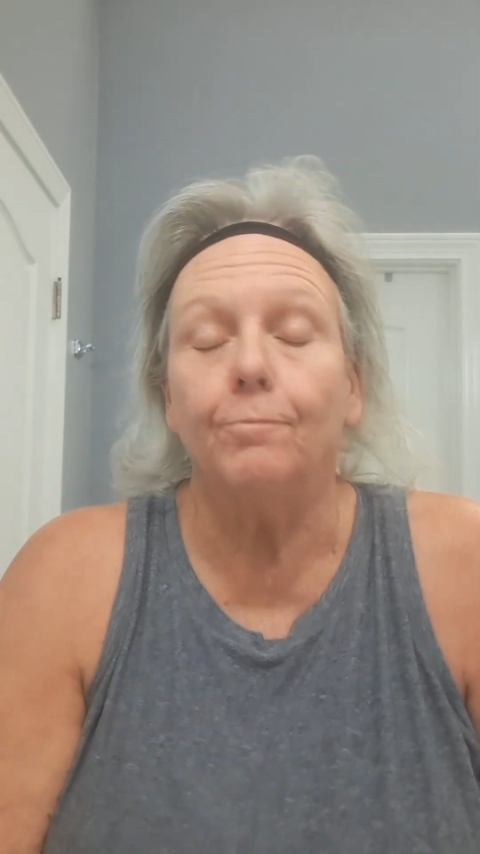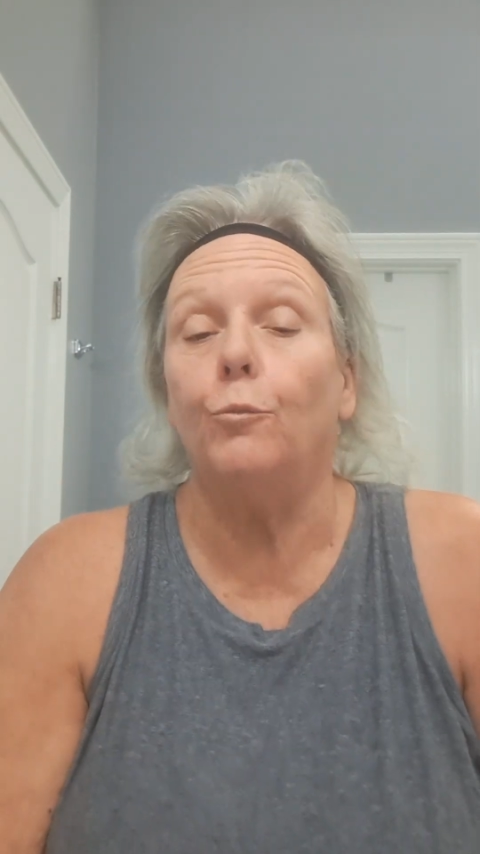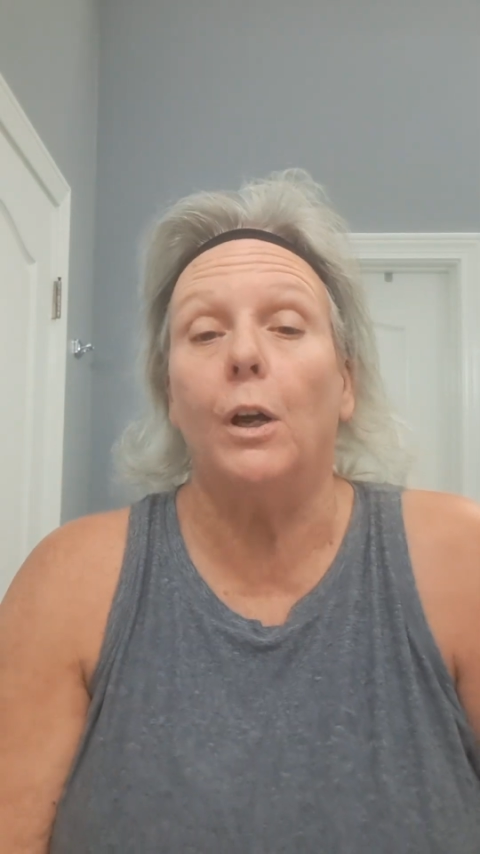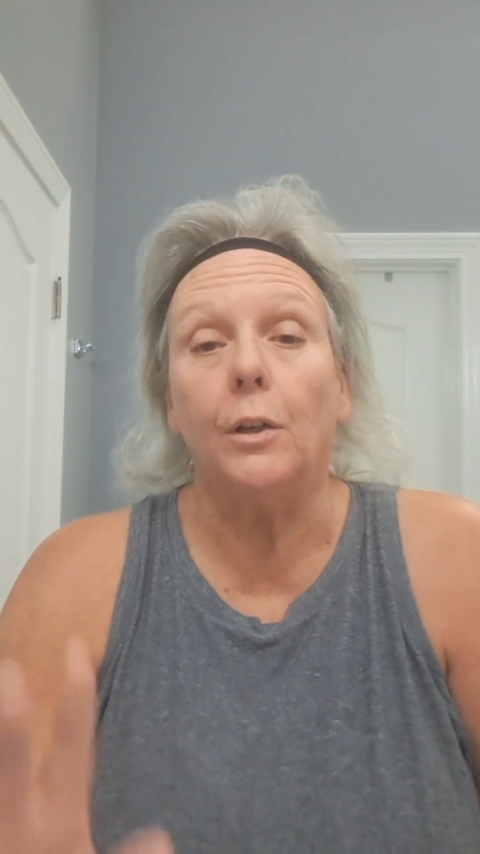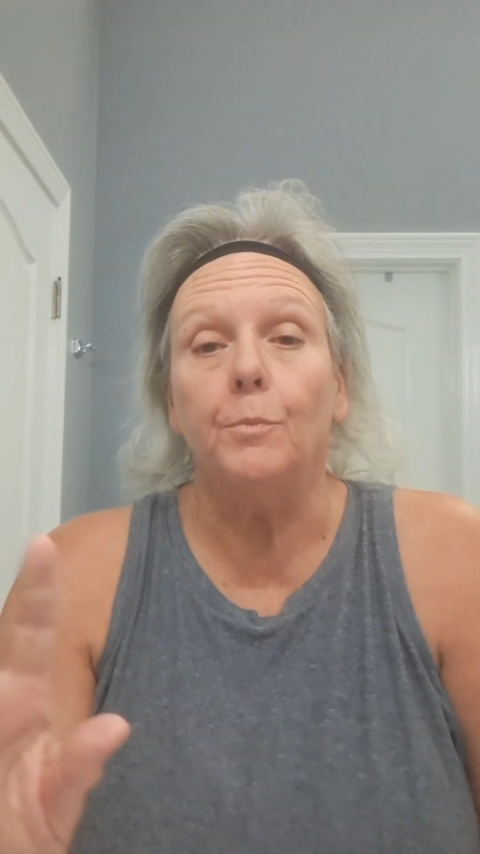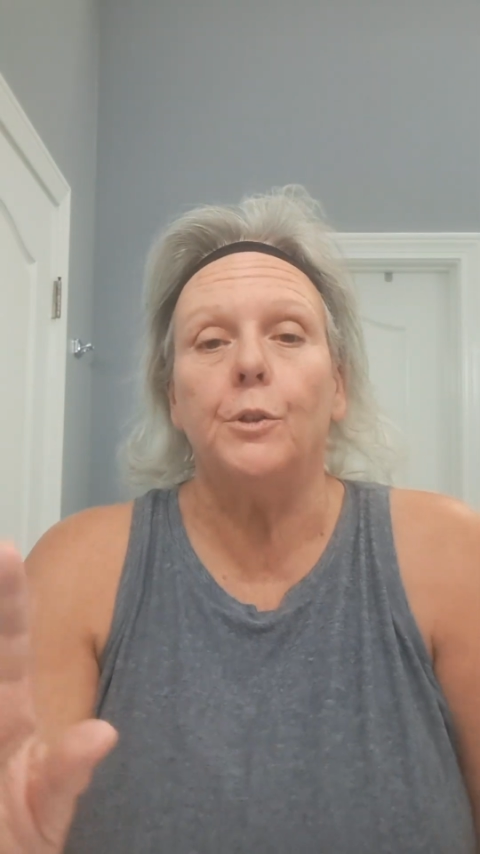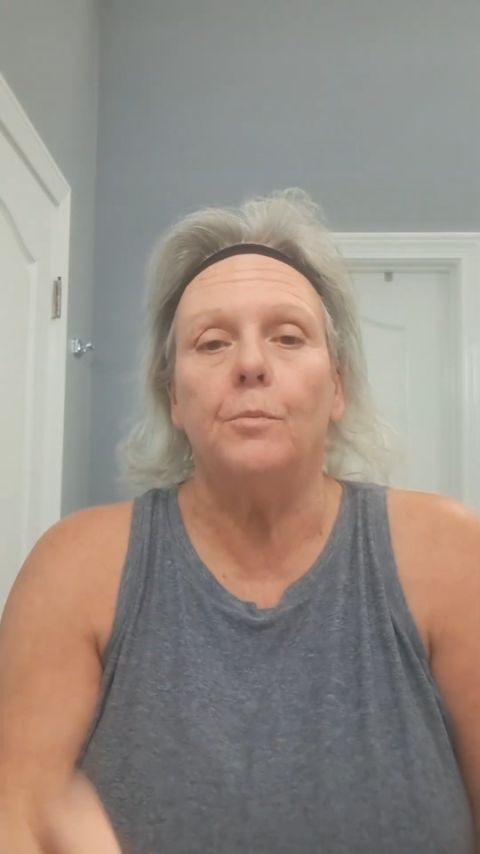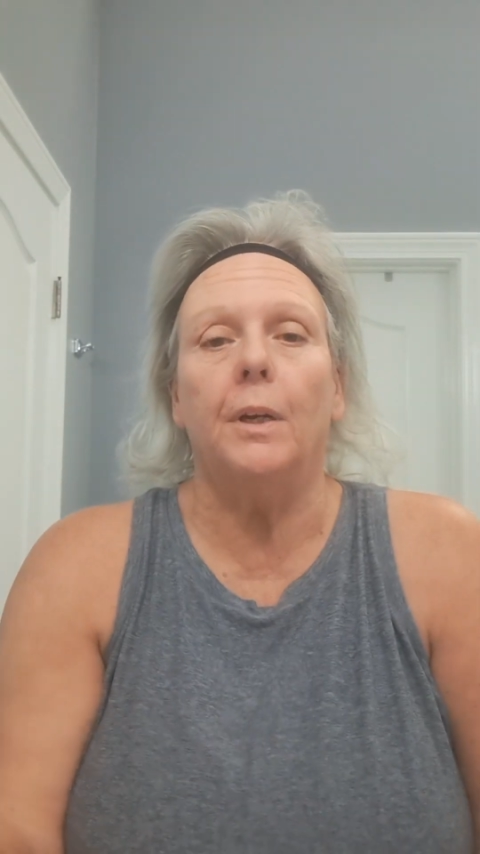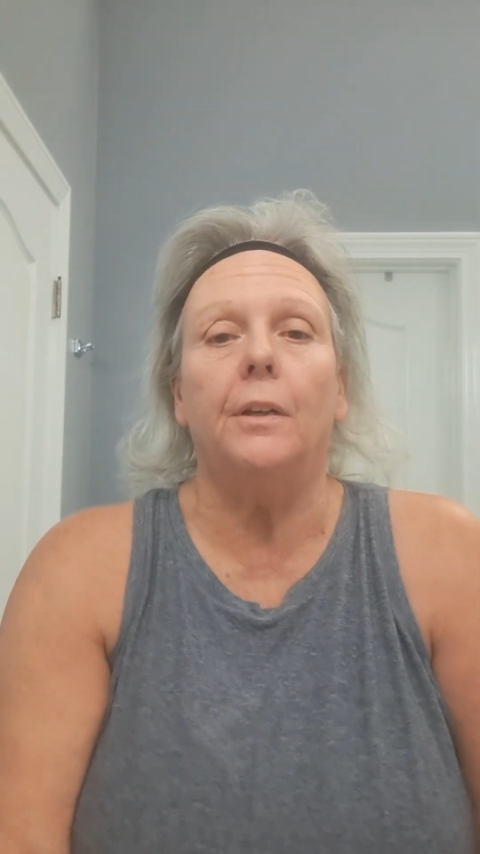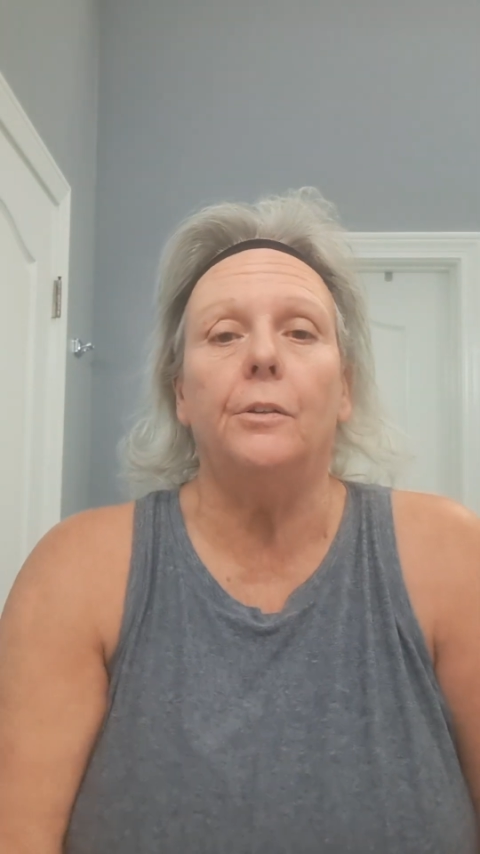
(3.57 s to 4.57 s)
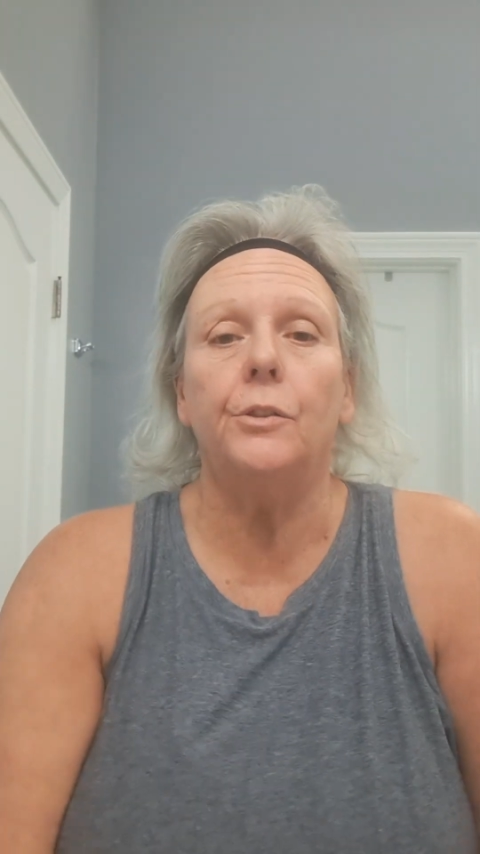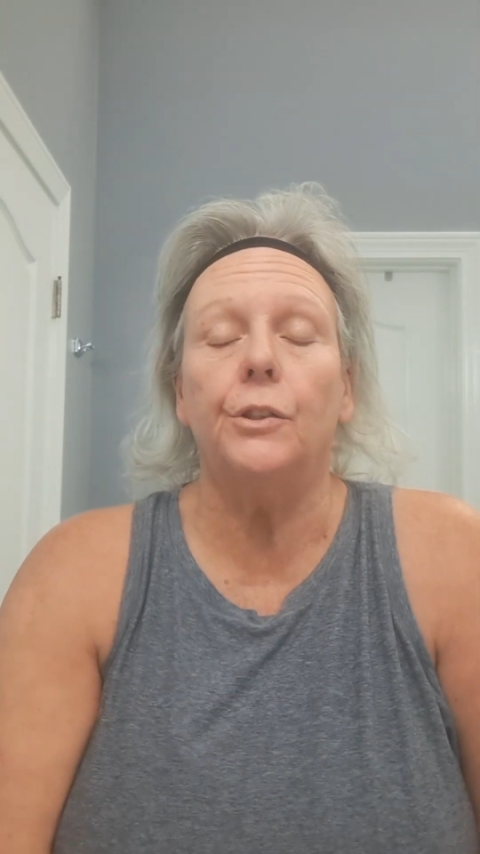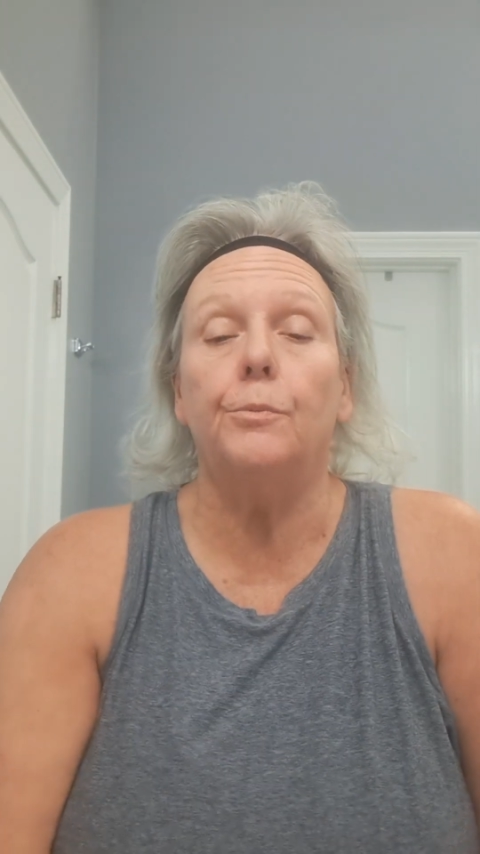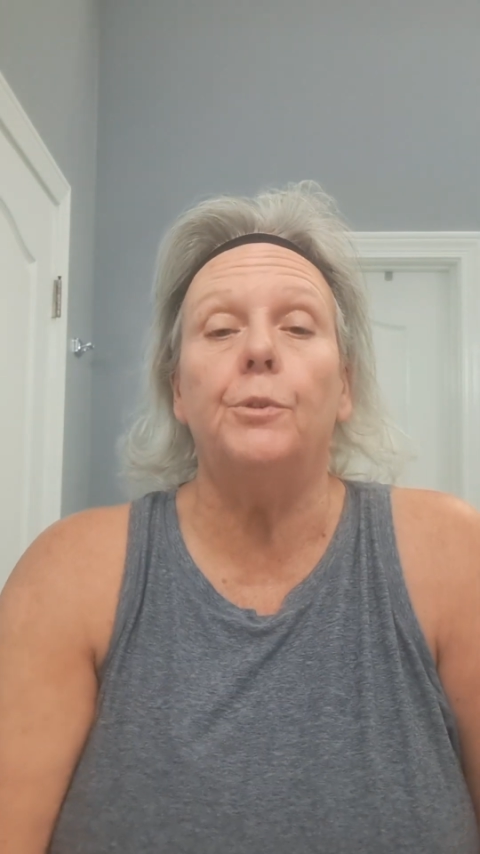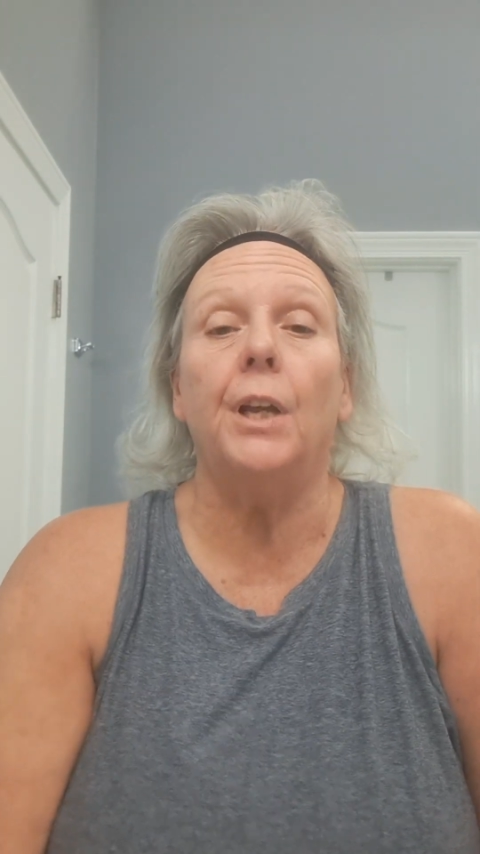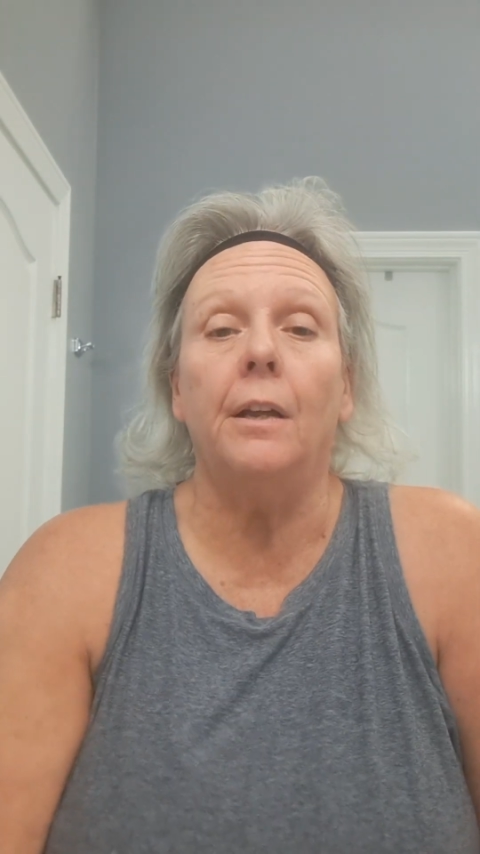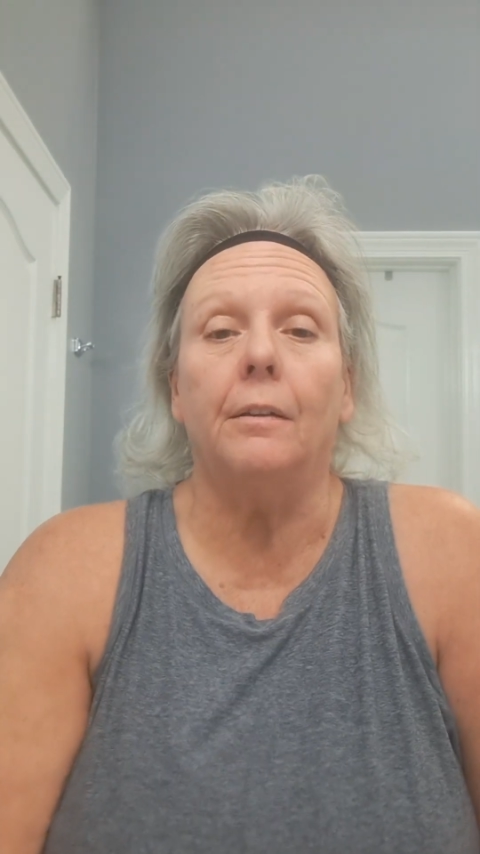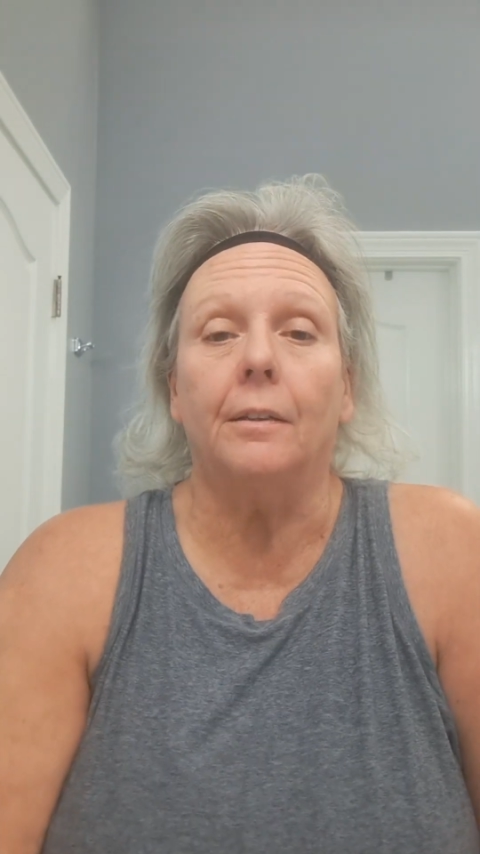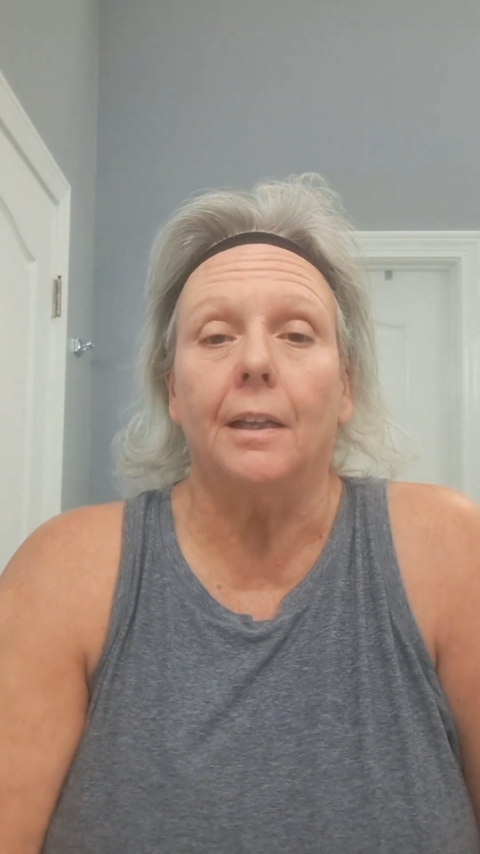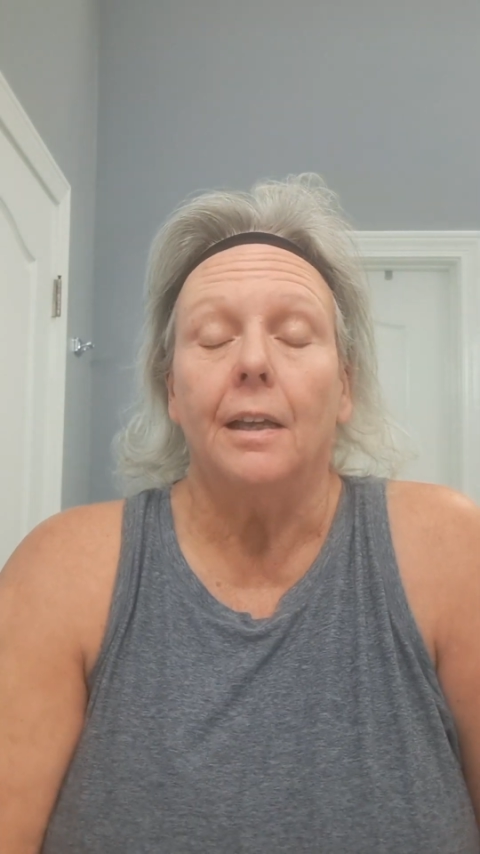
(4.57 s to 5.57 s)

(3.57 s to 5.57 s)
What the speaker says: Welcome to my YouTube channel.